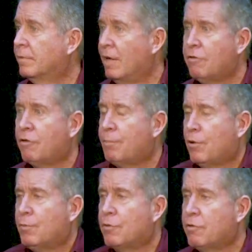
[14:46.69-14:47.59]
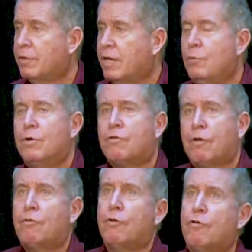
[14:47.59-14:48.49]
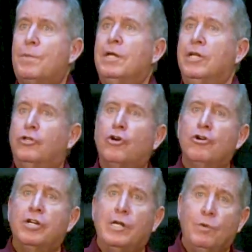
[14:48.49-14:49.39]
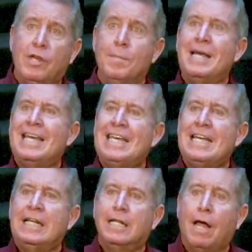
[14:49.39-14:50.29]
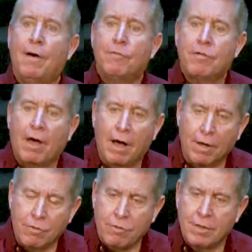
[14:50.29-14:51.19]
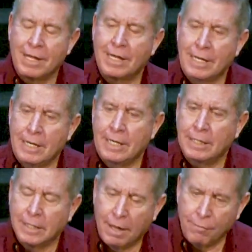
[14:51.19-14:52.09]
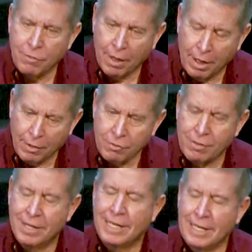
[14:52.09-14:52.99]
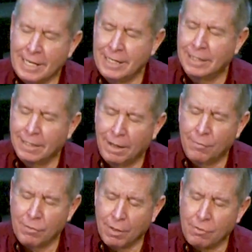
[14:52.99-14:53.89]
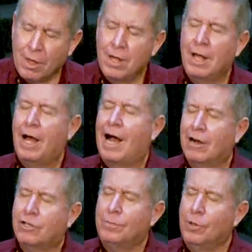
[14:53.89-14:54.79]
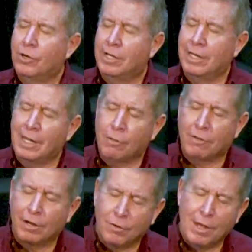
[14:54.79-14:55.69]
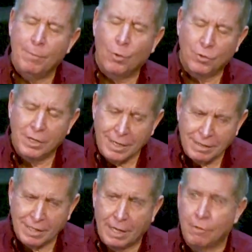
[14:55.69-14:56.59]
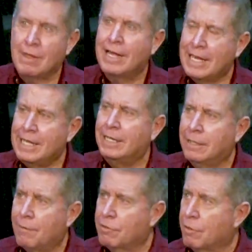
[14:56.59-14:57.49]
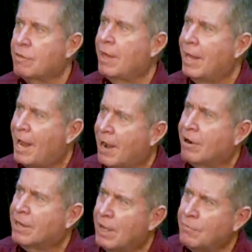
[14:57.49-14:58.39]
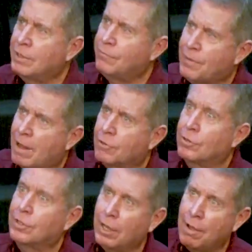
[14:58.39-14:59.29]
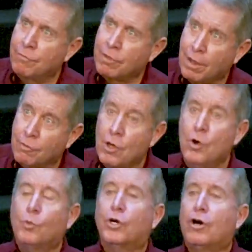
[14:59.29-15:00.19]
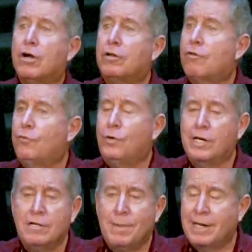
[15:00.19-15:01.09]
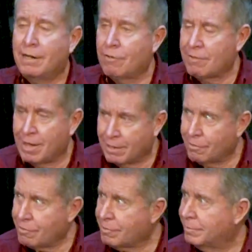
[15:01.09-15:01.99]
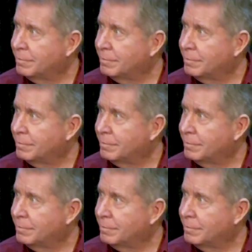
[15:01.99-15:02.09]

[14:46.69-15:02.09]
That's His purpose. He wants us to spend eternity with Him. He loves us. He loves us. He loves us. Our community needs to hear that more than anything else. He loves us. Our Heavenly Father loves us, regardless of what anybody else says.